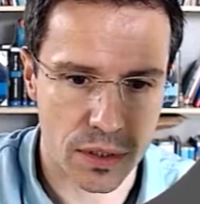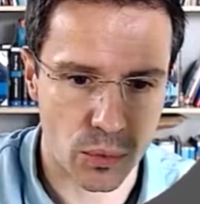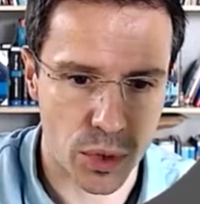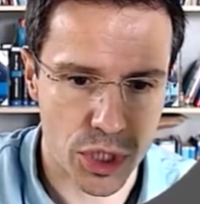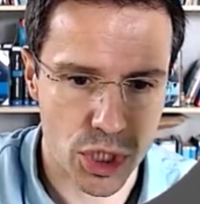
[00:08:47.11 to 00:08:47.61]

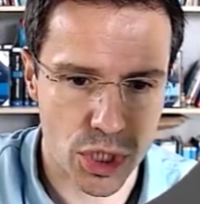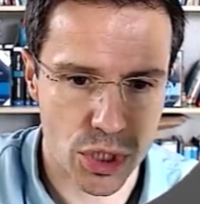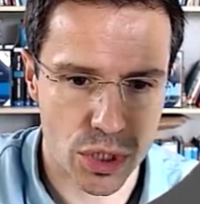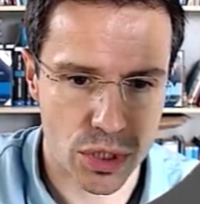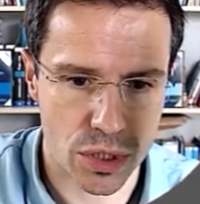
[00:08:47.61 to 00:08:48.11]

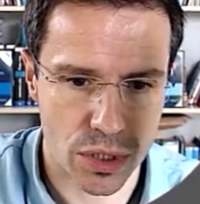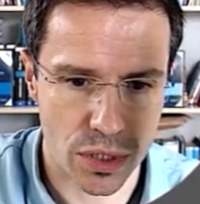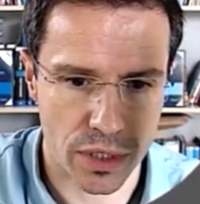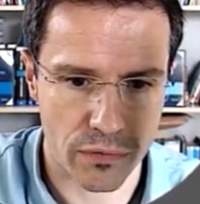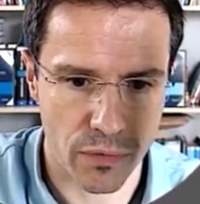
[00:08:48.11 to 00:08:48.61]
which
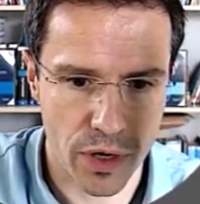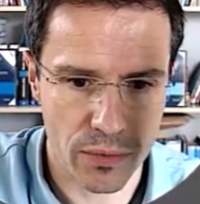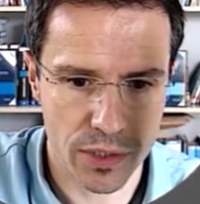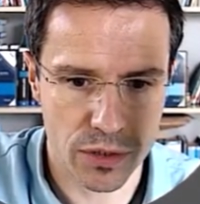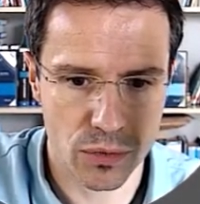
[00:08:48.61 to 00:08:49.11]

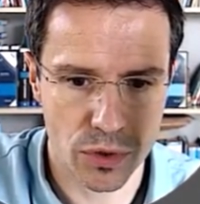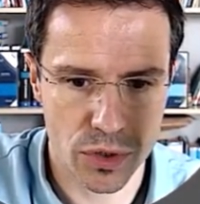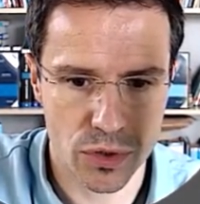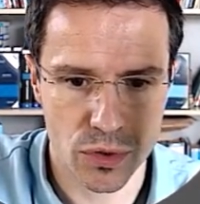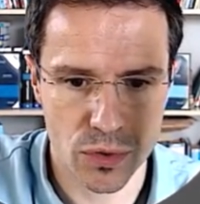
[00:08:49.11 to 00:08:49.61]
environment you want
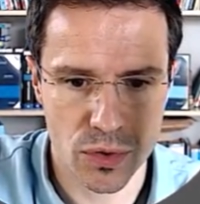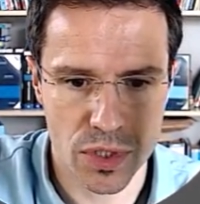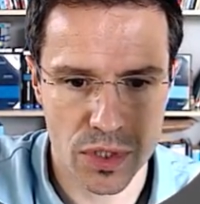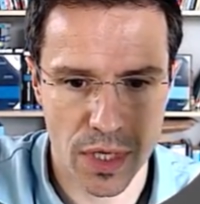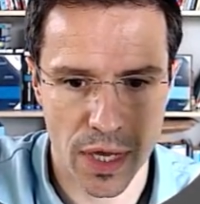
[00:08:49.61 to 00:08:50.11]
to
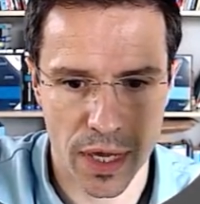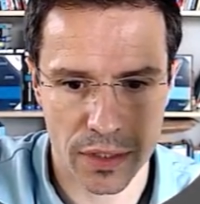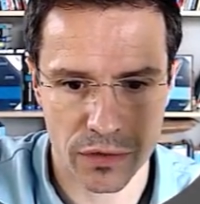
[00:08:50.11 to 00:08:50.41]
use and,